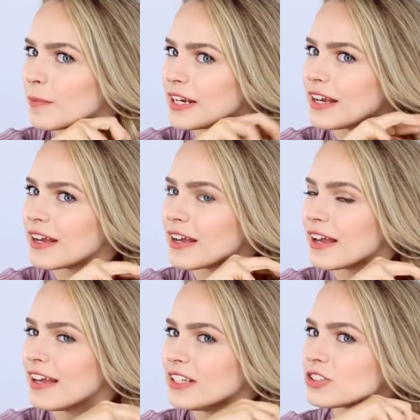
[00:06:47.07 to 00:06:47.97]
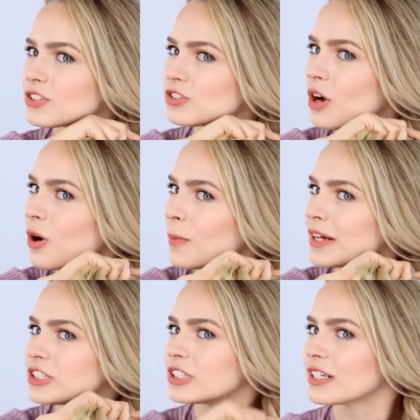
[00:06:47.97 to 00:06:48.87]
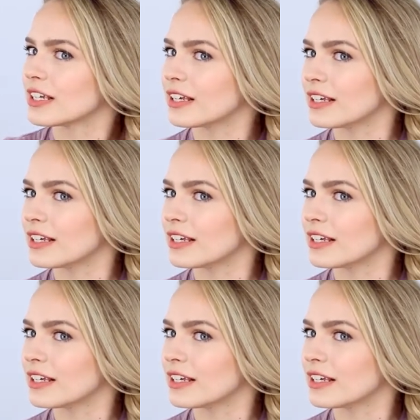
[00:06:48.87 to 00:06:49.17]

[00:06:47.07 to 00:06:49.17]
but it is so much